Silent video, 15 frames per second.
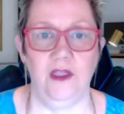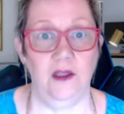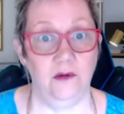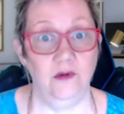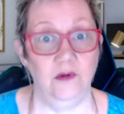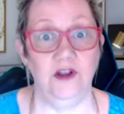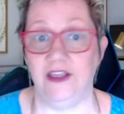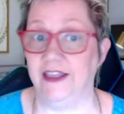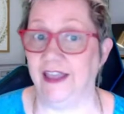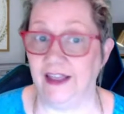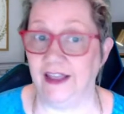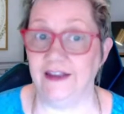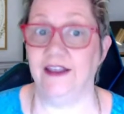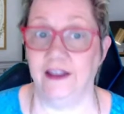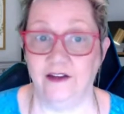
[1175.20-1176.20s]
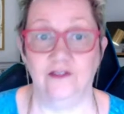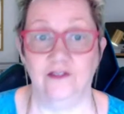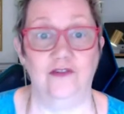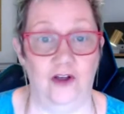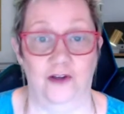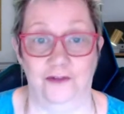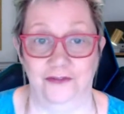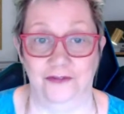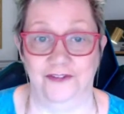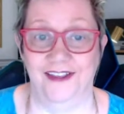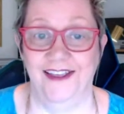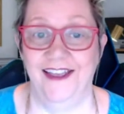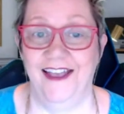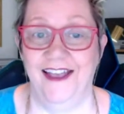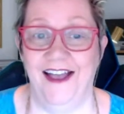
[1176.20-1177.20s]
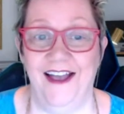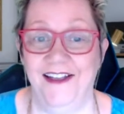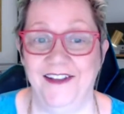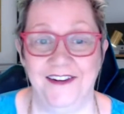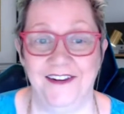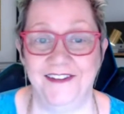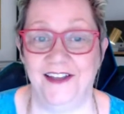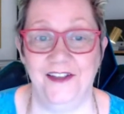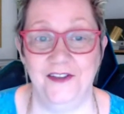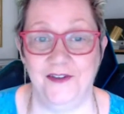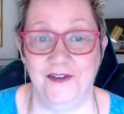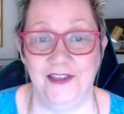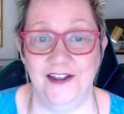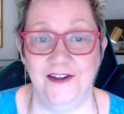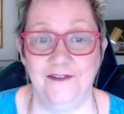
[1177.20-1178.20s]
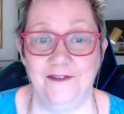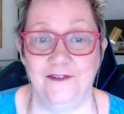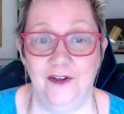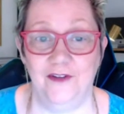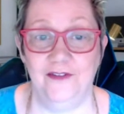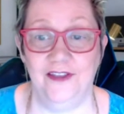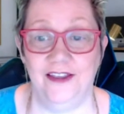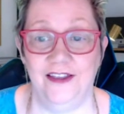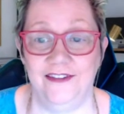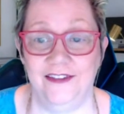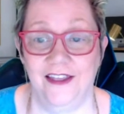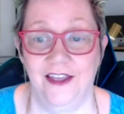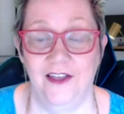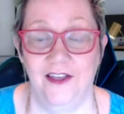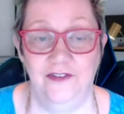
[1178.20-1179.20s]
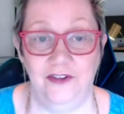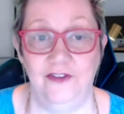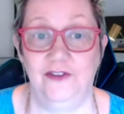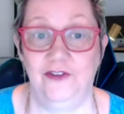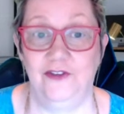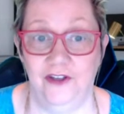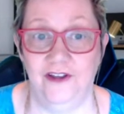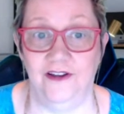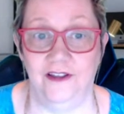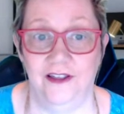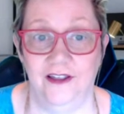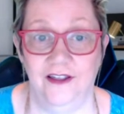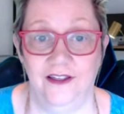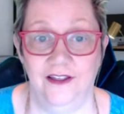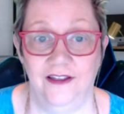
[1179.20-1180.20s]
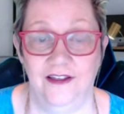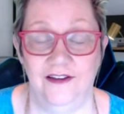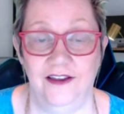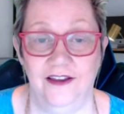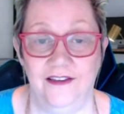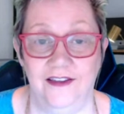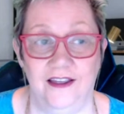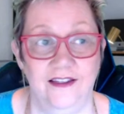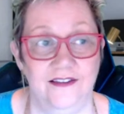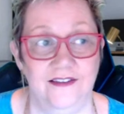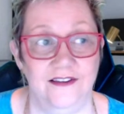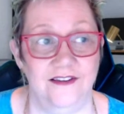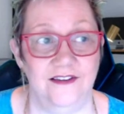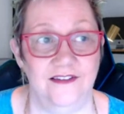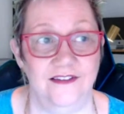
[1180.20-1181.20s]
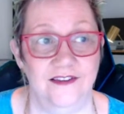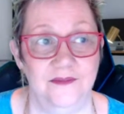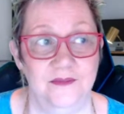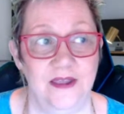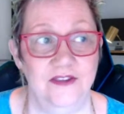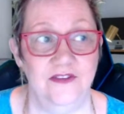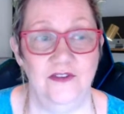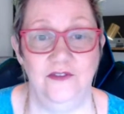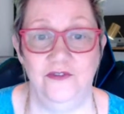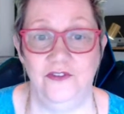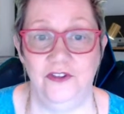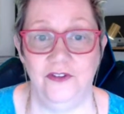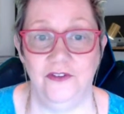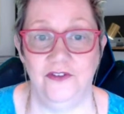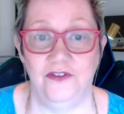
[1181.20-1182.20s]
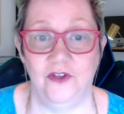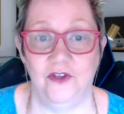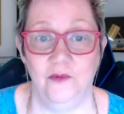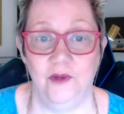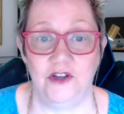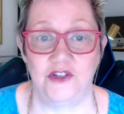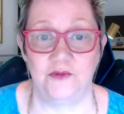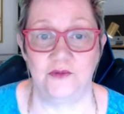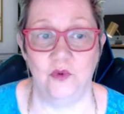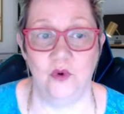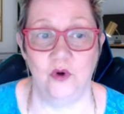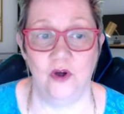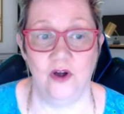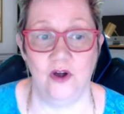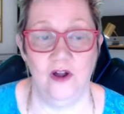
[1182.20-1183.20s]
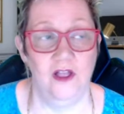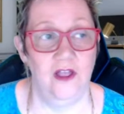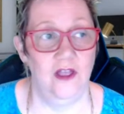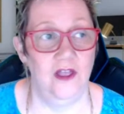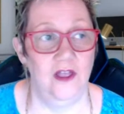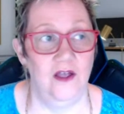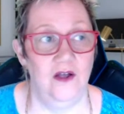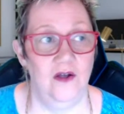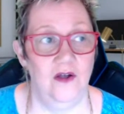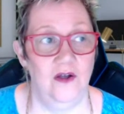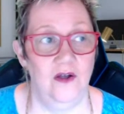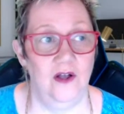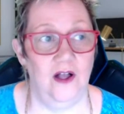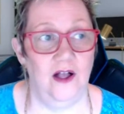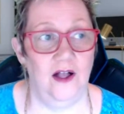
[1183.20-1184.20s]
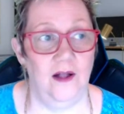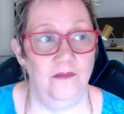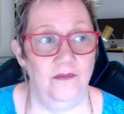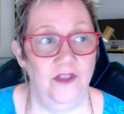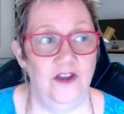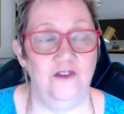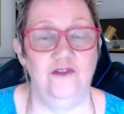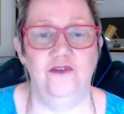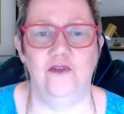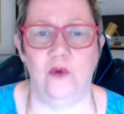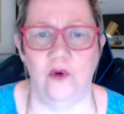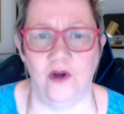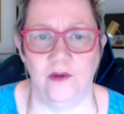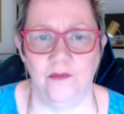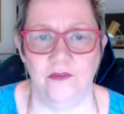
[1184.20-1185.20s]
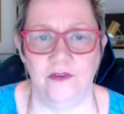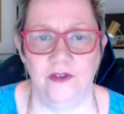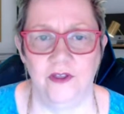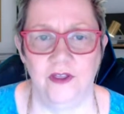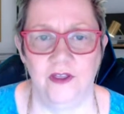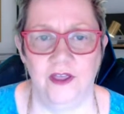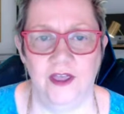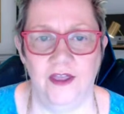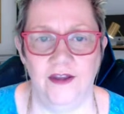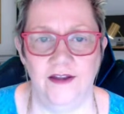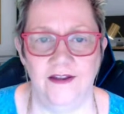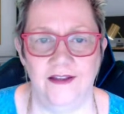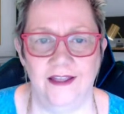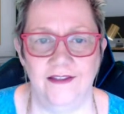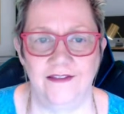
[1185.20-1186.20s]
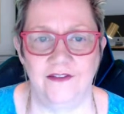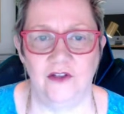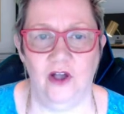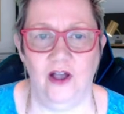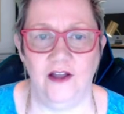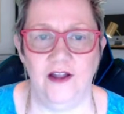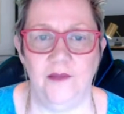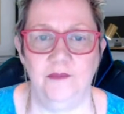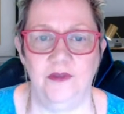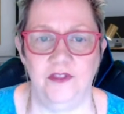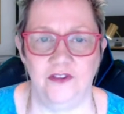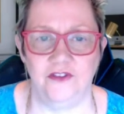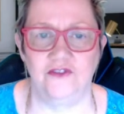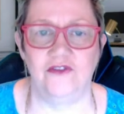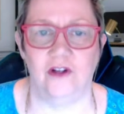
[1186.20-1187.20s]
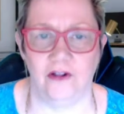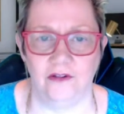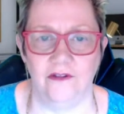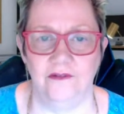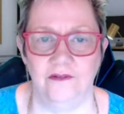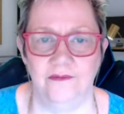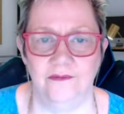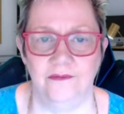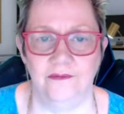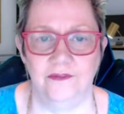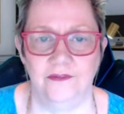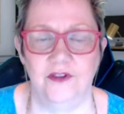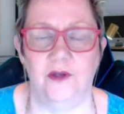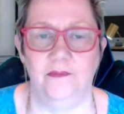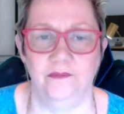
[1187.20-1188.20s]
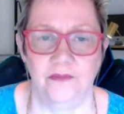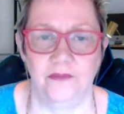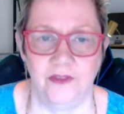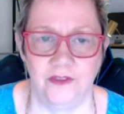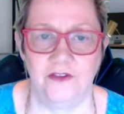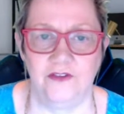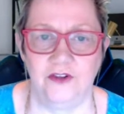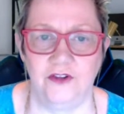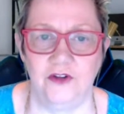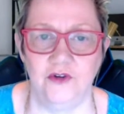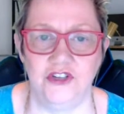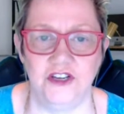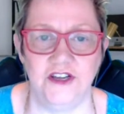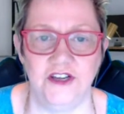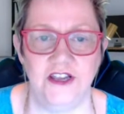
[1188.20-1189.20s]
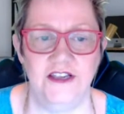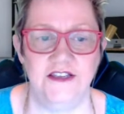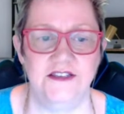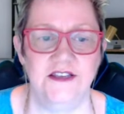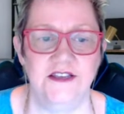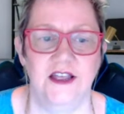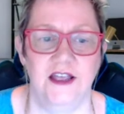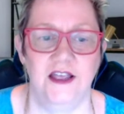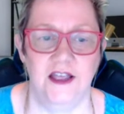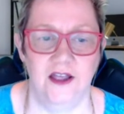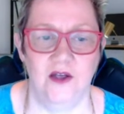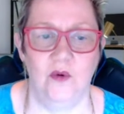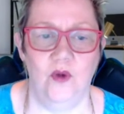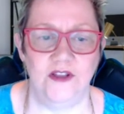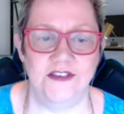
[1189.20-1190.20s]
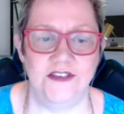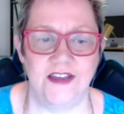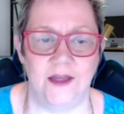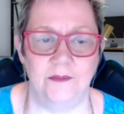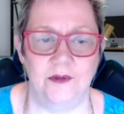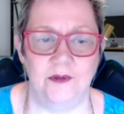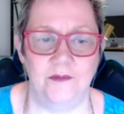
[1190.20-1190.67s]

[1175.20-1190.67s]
Really get involved. I got to tell you, getting involved feels good. It does. It just makes you feel so much more informed and less caught up in the struggle. So the solution is one step.